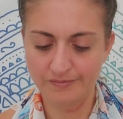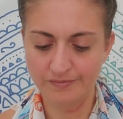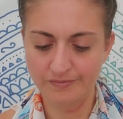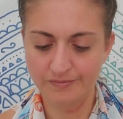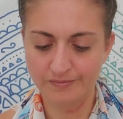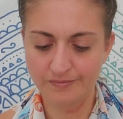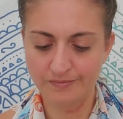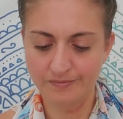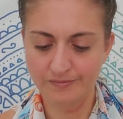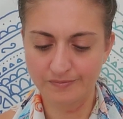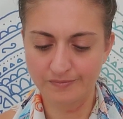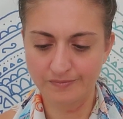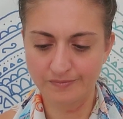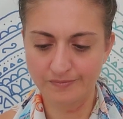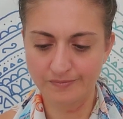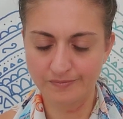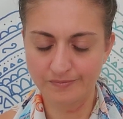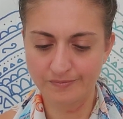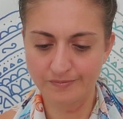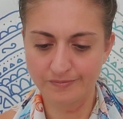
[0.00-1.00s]

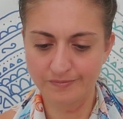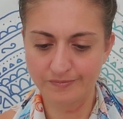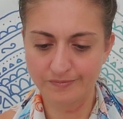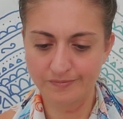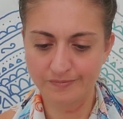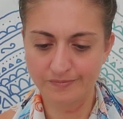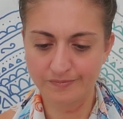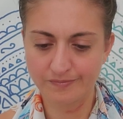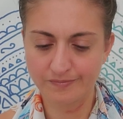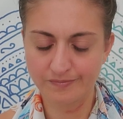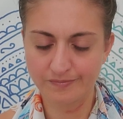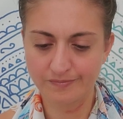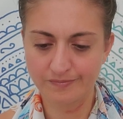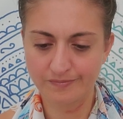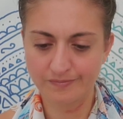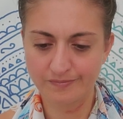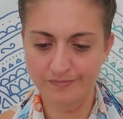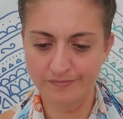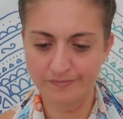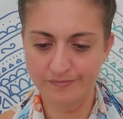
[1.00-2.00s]

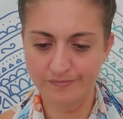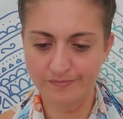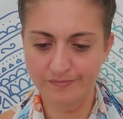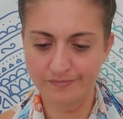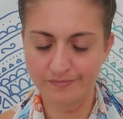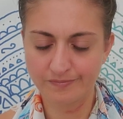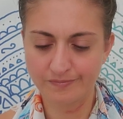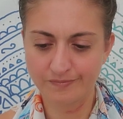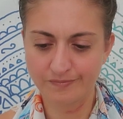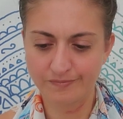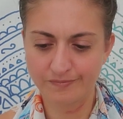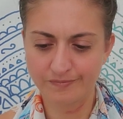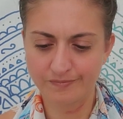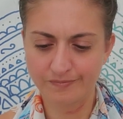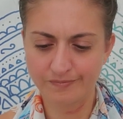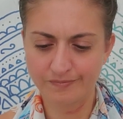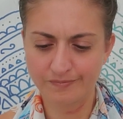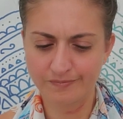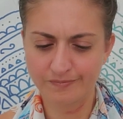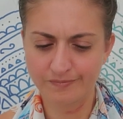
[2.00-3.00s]

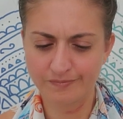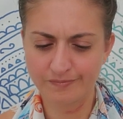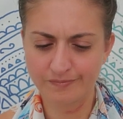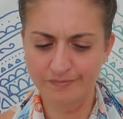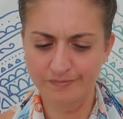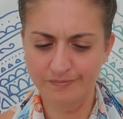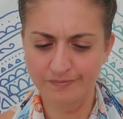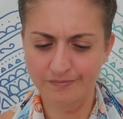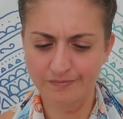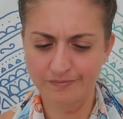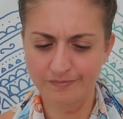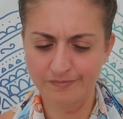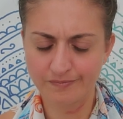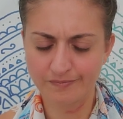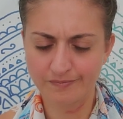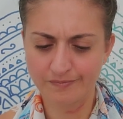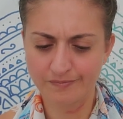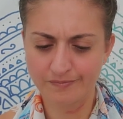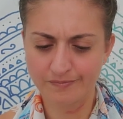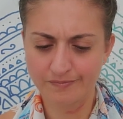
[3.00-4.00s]

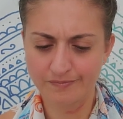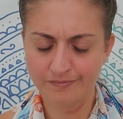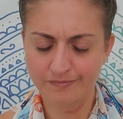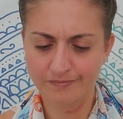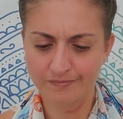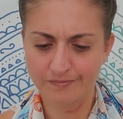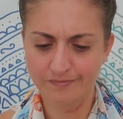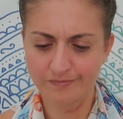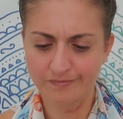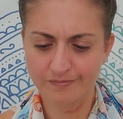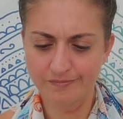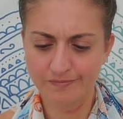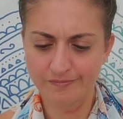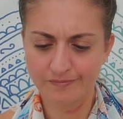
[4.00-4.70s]
(silence)